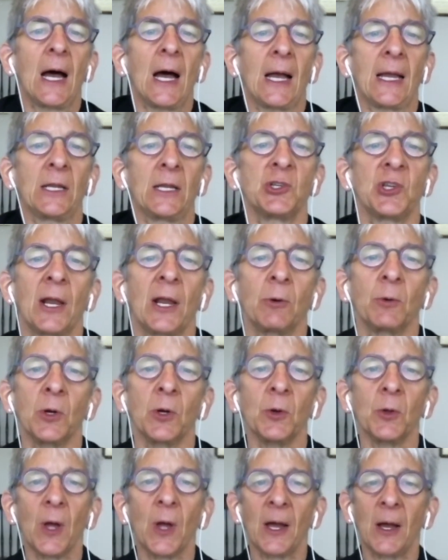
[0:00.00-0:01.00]
in
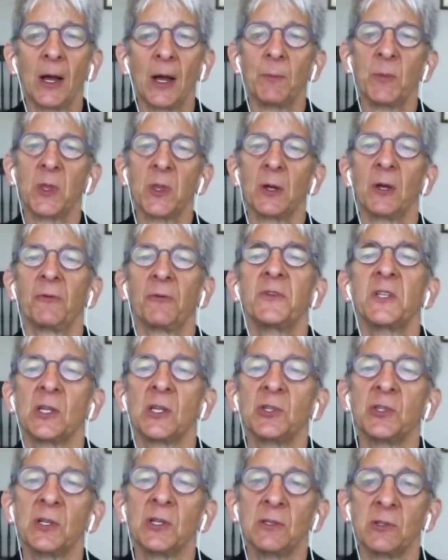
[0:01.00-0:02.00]
general, the
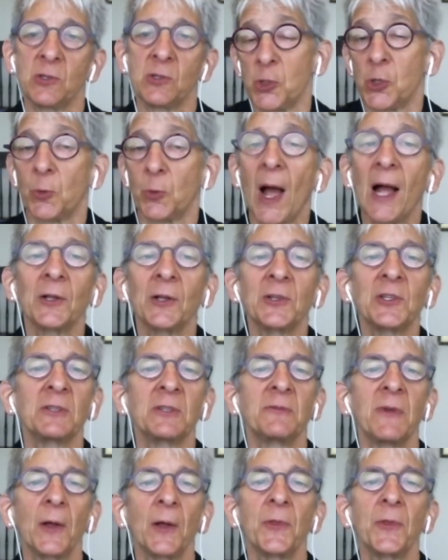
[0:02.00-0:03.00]
physicians or neurologists
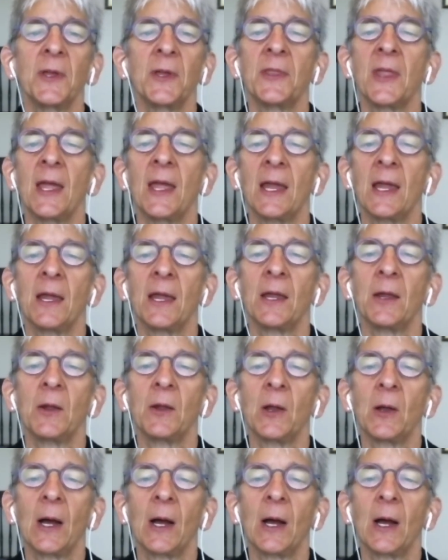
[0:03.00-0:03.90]
felt that they